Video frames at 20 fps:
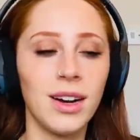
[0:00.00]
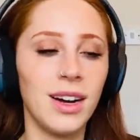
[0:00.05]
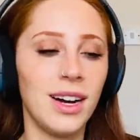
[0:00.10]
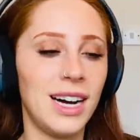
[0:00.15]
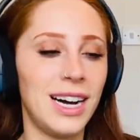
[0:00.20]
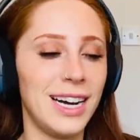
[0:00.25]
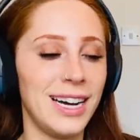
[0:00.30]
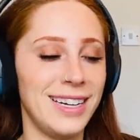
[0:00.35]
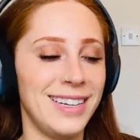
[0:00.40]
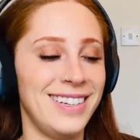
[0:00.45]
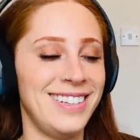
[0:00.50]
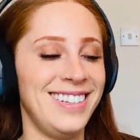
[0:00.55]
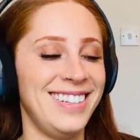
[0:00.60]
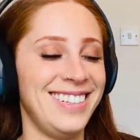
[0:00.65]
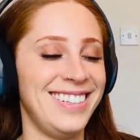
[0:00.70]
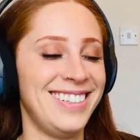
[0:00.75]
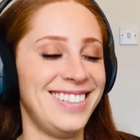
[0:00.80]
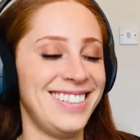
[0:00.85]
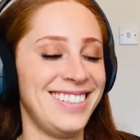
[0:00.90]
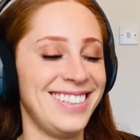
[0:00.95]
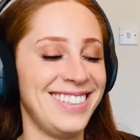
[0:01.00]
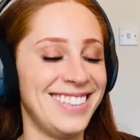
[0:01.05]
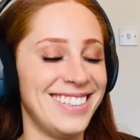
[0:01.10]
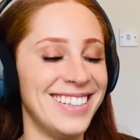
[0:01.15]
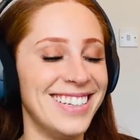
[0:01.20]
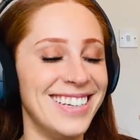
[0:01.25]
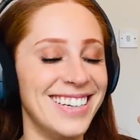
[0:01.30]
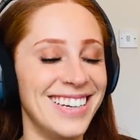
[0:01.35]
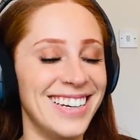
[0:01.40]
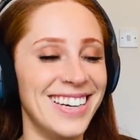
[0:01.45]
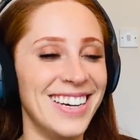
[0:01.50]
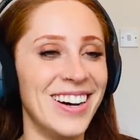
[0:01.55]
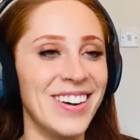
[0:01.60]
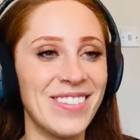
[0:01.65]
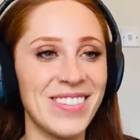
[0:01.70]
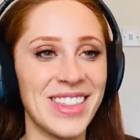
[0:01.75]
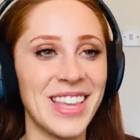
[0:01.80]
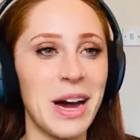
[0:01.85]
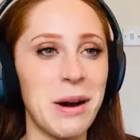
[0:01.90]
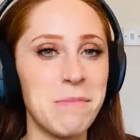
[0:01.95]
I
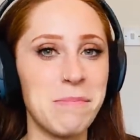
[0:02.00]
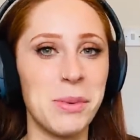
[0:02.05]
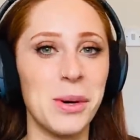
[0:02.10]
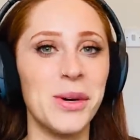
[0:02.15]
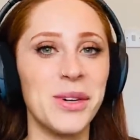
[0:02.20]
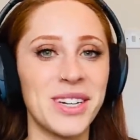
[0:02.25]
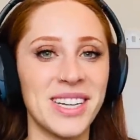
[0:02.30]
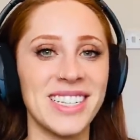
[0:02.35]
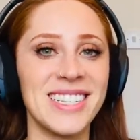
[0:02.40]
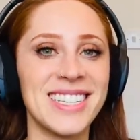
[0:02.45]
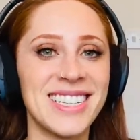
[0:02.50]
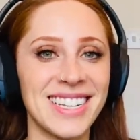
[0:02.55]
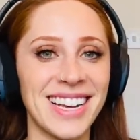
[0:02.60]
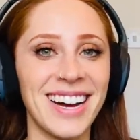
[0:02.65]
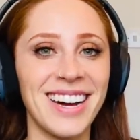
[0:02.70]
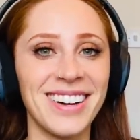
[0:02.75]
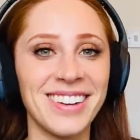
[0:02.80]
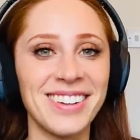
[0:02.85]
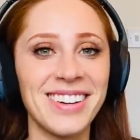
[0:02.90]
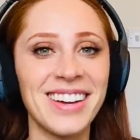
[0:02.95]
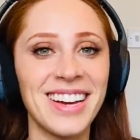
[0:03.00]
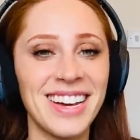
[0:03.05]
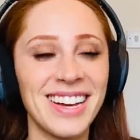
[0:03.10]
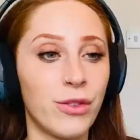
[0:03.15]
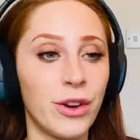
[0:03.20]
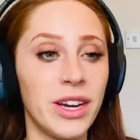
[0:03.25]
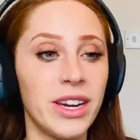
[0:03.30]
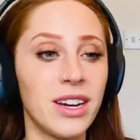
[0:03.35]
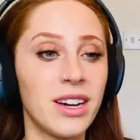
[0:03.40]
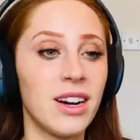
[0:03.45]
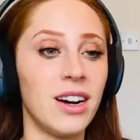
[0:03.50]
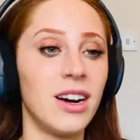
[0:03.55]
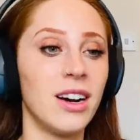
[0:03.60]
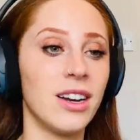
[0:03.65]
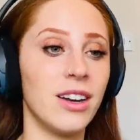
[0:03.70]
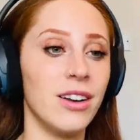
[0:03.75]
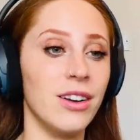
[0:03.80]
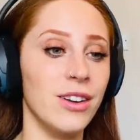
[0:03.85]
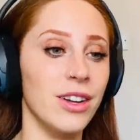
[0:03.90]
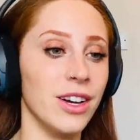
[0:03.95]
love that Balkan sound. Frida
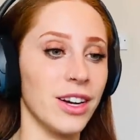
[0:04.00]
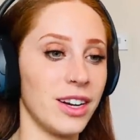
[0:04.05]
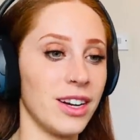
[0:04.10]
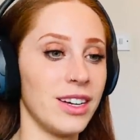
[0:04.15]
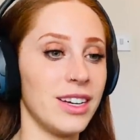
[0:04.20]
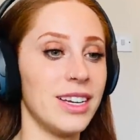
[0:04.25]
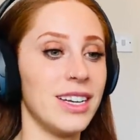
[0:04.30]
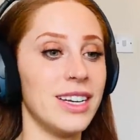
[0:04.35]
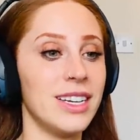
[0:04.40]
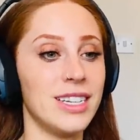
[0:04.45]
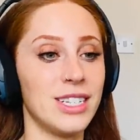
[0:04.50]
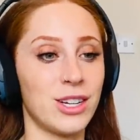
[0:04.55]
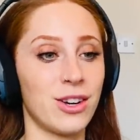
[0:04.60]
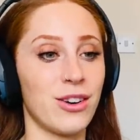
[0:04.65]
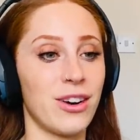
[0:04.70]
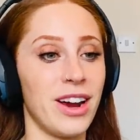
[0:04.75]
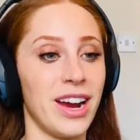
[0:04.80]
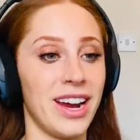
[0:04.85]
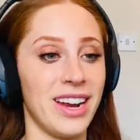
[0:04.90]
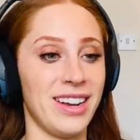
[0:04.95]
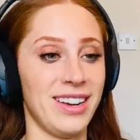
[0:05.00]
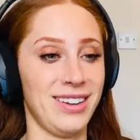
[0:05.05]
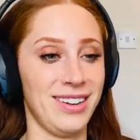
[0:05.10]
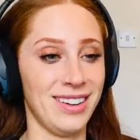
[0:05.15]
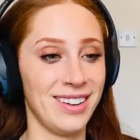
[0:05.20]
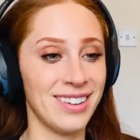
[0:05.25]
Kahlo look is great.